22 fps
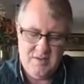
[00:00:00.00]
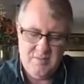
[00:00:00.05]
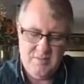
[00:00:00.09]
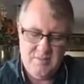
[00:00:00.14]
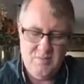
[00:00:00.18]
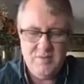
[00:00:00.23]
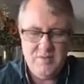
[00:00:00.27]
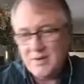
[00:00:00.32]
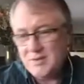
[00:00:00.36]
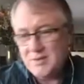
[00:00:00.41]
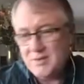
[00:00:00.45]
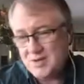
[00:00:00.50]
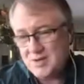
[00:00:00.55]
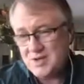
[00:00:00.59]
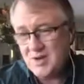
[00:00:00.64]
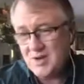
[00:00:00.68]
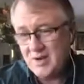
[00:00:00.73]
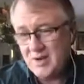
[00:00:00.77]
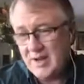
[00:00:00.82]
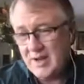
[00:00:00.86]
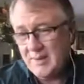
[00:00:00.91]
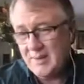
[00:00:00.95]
without
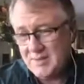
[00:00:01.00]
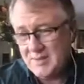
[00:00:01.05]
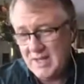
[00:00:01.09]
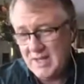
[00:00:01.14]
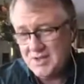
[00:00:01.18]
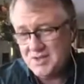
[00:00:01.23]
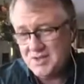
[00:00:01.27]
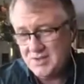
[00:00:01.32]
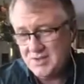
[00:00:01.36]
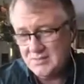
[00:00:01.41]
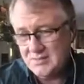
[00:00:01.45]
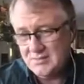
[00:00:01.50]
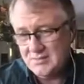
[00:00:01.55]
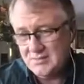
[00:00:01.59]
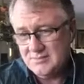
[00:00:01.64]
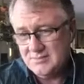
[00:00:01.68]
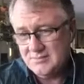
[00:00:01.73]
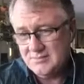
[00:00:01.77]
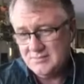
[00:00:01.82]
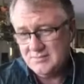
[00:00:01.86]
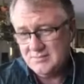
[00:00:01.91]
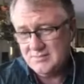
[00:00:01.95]
stirring up tension.
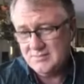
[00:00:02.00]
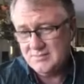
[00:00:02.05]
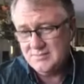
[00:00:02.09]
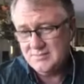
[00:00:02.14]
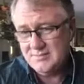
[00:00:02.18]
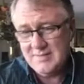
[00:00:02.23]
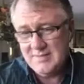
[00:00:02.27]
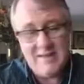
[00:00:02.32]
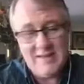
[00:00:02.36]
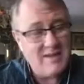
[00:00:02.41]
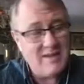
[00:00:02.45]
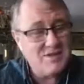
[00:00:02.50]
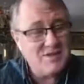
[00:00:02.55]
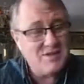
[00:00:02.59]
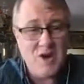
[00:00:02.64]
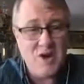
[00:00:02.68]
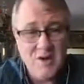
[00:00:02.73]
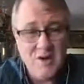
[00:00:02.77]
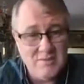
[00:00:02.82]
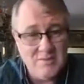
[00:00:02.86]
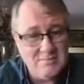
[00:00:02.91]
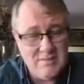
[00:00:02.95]
Now that's
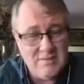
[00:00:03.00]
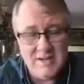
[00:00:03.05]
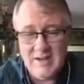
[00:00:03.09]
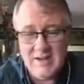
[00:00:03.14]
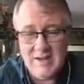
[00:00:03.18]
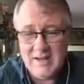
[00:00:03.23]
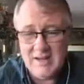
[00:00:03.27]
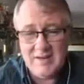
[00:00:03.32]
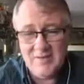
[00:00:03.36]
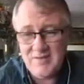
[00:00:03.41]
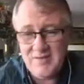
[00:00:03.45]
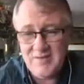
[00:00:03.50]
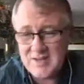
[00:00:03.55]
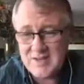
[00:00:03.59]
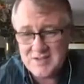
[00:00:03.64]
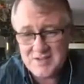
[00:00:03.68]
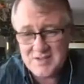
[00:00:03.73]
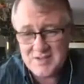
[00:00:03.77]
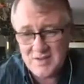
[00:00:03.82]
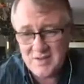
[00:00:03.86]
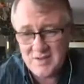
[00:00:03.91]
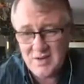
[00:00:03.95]
hard, and I confess
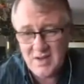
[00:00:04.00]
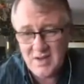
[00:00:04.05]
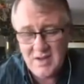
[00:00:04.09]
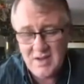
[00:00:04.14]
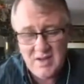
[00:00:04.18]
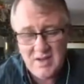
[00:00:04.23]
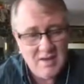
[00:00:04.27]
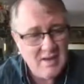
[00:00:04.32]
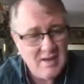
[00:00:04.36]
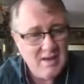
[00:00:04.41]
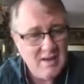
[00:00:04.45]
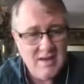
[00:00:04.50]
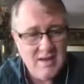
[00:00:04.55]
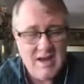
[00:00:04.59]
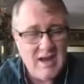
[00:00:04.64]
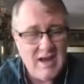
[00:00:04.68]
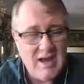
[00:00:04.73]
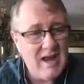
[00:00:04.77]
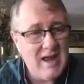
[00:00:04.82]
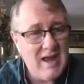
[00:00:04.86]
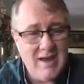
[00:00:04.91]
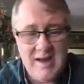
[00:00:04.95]
to you, I
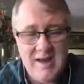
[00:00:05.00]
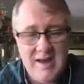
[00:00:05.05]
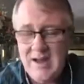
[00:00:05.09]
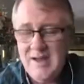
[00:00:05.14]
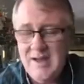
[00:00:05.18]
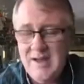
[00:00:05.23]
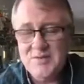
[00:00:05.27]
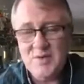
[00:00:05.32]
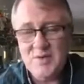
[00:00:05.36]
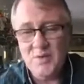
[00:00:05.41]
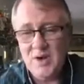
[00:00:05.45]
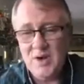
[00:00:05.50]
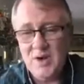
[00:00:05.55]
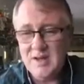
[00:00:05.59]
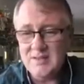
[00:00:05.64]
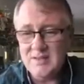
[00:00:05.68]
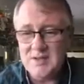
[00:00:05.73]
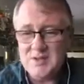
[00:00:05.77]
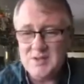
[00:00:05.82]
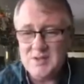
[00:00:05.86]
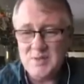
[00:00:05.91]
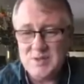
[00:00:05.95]
have to work at
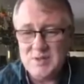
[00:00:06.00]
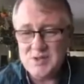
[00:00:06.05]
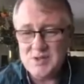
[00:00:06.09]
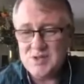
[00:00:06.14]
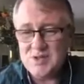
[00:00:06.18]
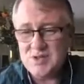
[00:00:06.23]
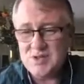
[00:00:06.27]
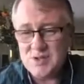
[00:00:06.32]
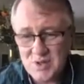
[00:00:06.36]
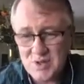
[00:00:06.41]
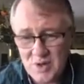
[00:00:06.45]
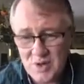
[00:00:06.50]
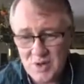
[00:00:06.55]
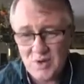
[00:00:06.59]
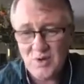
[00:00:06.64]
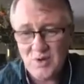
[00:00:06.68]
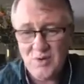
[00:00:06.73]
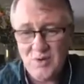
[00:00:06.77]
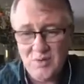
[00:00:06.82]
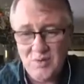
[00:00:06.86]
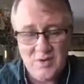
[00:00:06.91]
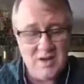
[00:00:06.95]
this one.
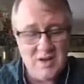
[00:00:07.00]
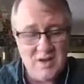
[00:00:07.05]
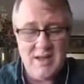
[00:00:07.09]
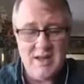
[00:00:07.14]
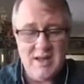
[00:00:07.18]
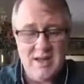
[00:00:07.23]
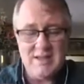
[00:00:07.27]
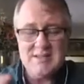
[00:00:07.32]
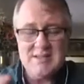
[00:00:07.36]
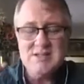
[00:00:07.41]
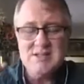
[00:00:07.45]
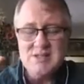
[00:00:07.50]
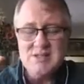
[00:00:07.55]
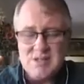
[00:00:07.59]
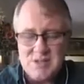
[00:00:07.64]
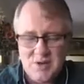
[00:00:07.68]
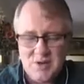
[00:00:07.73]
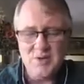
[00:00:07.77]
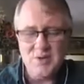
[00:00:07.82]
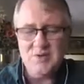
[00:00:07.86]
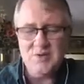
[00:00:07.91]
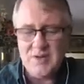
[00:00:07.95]
It's
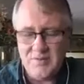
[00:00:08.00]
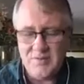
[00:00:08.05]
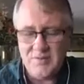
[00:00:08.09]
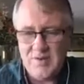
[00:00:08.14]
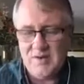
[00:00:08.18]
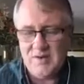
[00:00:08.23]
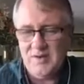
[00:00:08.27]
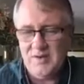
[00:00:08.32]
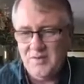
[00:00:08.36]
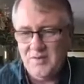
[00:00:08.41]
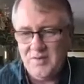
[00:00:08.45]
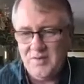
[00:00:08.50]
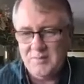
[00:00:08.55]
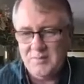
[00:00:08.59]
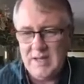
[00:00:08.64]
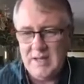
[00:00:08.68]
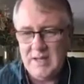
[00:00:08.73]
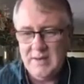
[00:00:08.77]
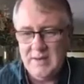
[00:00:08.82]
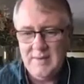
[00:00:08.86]
so difficult for me.